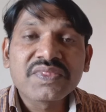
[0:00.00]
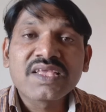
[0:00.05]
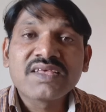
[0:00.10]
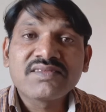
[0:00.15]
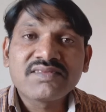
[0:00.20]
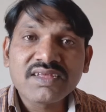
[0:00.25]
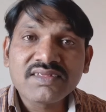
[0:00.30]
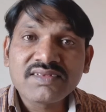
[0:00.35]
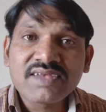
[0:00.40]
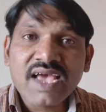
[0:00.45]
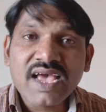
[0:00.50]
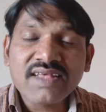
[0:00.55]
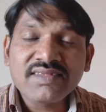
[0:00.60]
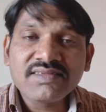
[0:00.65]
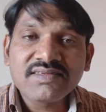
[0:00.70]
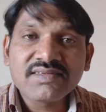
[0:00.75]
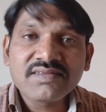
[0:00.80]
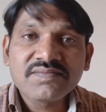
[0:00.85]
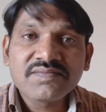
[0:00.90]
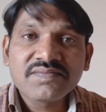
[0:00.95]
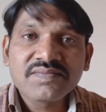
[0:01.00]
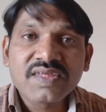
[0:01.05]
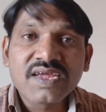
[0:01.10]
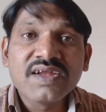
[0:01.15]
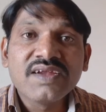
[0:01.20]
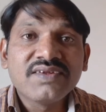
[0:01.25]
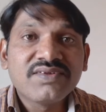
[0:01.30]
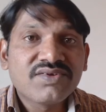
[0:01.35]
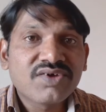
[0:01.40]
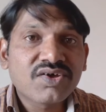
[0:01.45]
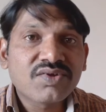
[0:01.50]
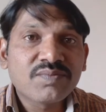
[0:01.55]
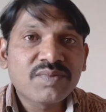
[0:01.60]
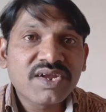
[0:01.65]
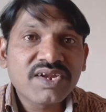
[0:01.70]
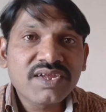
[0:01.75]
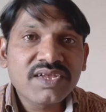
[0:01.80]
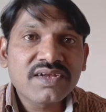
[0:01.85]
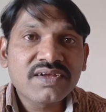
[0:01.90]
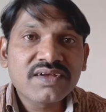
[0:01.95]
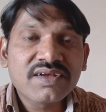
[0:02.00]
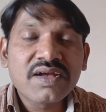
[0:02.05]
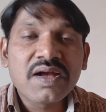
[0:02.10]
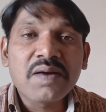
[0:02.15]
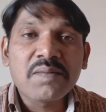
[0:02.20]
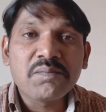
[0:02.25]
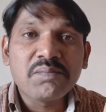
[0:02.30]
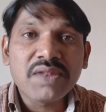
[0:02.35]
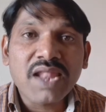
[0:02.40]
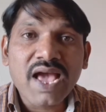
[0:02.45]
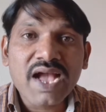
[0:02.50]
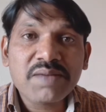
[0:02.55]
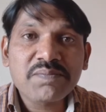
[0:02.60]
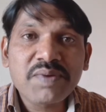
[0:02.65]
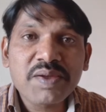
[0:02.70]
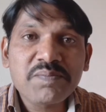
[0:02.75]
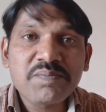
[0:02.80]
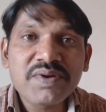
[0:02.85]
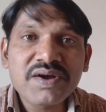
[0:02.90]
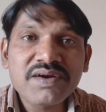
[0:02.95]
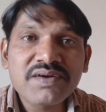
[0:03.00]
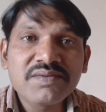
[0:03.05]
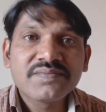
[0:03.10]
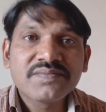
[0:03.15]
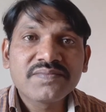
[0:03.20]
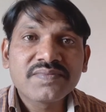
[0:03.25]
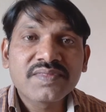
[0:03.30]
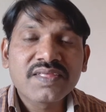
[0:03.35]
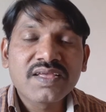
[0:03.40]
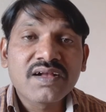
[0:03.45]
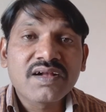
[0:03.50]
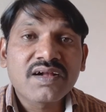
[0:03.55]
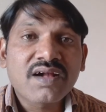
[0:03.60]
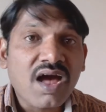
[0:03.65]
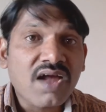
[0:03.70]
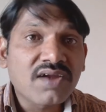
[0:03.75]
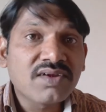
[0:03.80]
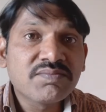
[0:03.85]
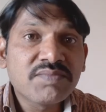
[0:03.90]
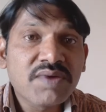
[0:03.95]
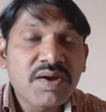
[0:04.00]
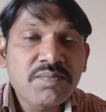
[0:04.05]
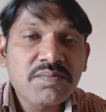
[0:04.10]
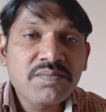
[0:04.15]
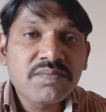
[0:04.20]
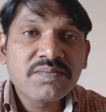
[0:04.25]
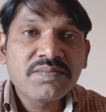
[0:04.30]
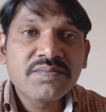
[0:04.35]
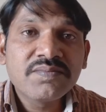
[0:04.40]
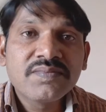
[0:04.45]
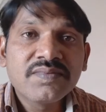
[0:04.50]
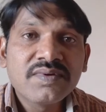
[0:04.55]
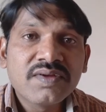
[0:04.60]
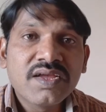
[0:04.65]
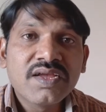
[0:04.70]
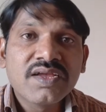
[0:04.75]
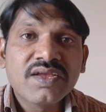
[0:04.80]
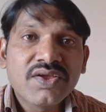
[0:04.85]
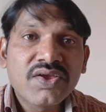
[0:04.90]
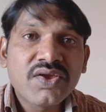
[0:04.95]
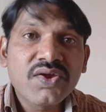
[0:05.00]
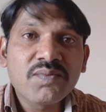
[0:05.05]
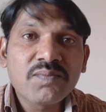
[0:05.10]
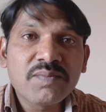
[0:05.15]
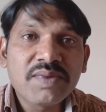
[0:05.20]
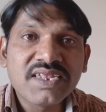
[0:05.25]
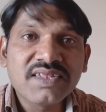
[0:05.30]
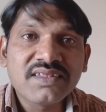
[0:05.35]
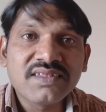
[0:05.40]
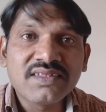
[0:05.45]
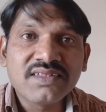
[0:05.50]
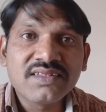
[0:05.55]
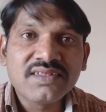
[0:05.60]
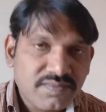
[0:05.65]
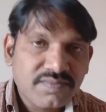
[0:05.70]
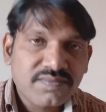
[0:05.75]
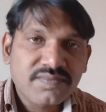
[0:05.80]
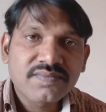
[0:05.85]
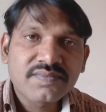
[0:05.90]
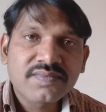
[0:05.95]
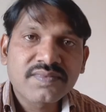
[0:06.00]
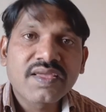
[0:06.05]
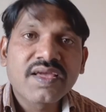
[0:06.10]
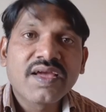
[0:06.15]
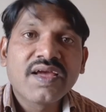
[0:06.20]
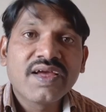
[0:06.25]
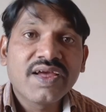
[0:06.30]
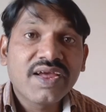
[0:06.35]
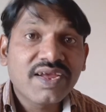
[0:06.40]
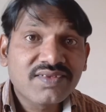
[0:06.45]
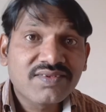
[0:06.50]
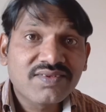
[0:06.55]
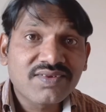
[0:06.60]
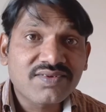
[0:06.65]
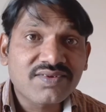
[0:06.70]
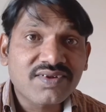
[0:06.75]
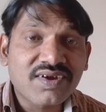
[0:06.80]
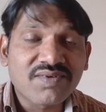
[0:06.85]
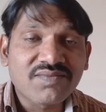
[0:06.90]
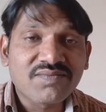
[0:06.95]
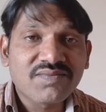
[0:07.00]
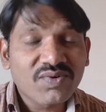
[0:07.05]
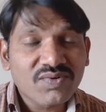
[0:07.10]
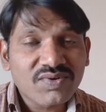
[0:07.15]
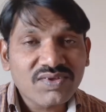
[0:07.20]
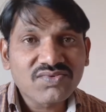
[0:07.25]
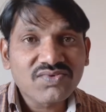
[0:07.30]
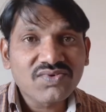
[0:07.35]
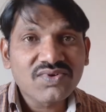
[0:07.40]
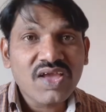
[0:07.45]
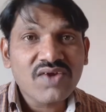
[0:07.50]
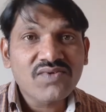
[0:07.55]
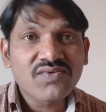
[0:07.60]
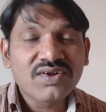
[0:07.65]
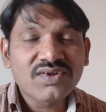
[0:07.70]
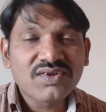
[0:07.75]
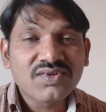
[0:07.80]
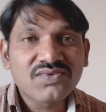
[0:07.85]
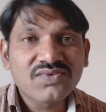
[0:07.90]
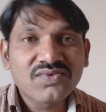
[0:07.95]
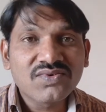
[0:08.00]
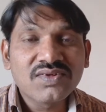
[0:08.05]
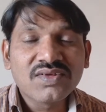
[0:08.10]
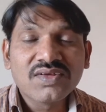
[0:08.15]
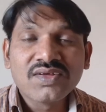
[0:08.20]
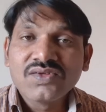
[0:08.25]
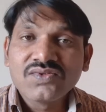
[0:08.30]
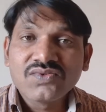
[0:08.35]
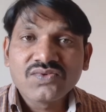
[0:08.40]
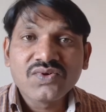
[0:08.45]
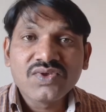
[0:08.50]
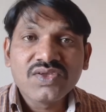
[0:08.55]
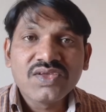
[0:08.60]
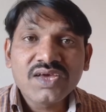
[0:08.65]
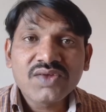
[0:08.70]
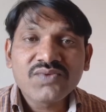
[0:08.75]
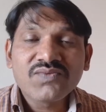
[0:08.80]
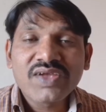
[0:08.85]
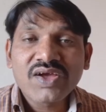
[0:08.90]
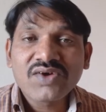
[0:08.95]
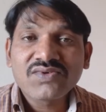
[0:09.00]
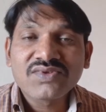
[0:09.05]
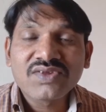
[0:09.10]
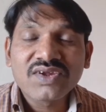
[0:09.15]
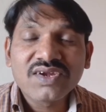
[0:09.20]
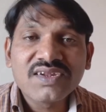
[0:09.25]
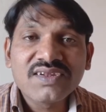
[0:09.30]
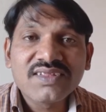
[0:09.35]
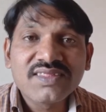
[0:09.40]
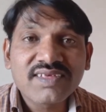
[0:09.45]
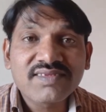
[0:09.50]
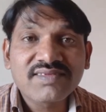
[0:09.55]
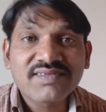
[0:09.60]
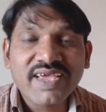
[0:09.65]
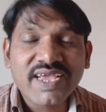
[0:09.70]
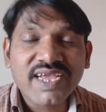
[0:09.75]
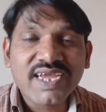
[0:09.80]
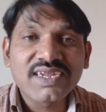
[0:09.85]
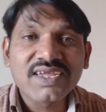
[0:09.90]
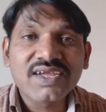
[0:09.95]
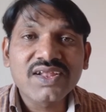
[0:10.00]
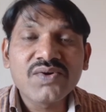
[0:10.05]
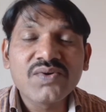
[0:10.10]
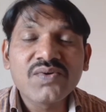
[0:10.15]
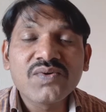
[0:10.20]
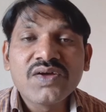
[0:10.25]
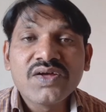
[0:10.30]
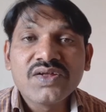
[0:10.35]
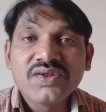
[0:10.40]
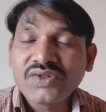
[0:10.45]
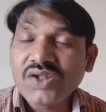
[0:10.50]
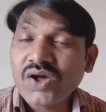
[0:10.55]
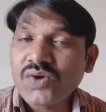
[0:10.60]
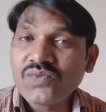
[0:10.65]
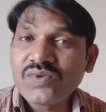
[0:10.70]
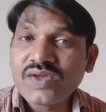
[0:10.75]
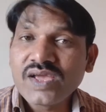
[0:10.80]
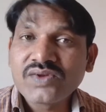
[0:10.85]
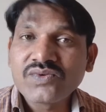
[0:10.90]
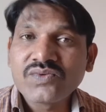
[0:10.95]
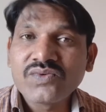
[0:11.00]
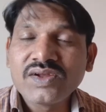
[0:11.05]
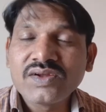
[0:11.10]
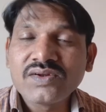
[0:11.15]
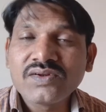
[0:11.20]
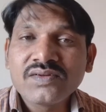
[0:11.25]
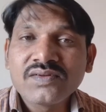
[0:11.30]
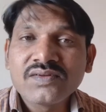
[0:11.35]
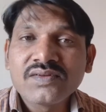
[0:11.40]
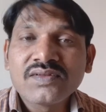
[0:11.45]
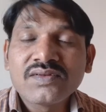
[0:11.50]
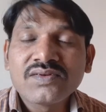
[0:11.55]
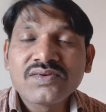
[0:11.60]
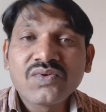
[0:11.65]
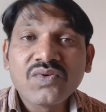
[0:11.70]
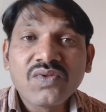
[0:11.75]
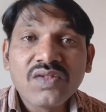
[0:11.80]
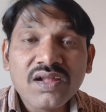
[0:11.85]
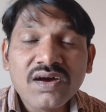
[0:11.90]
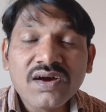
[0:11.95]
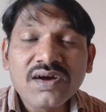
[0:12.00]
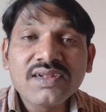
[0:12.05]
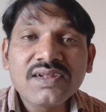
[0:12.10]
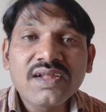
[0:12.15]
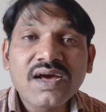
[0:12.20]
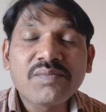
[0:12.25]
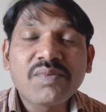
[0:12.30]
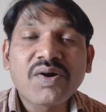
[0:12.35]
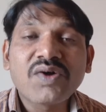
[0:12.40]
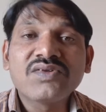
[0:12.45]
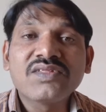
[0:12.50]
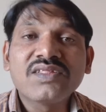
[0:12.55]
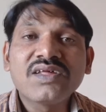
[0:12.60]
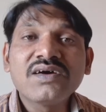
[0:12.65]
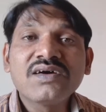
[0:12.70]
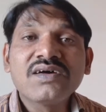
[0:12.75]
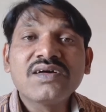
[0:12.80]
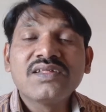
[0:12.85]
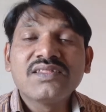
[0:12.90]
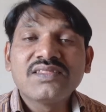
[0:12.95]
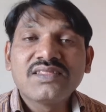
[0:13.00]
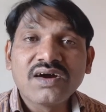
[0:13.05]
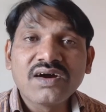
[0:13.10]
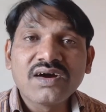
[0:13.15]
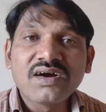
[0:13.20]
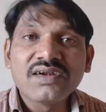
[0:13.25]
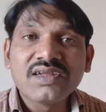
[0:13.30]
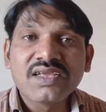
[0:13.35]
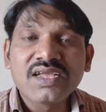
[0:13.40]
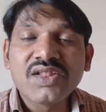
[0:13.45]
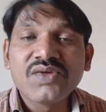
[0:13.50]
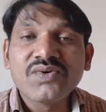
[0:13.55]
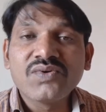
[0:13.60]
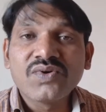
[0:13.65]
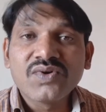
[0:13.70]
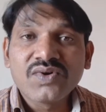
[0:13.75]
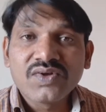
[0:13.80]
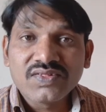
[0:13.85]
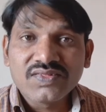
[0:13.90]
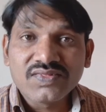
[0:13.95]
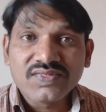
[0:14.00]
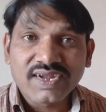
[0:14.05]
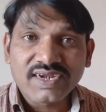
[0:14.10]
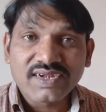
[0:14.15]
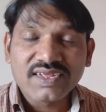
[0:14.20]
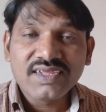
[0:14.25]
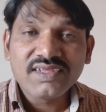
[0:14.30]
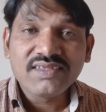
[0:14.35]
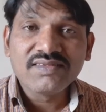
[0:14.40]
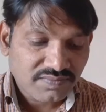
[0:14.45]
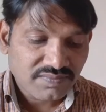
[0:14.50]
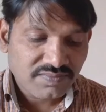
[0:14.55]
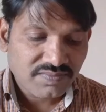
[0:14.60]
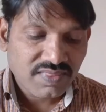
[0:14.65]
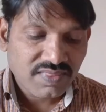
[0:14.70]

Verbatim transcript: such as turmeric, black pepper, cardamom, cumin, etc. Okay students have you understood? So here we have studied the second clue. Now we are going to learn about the third clue that is,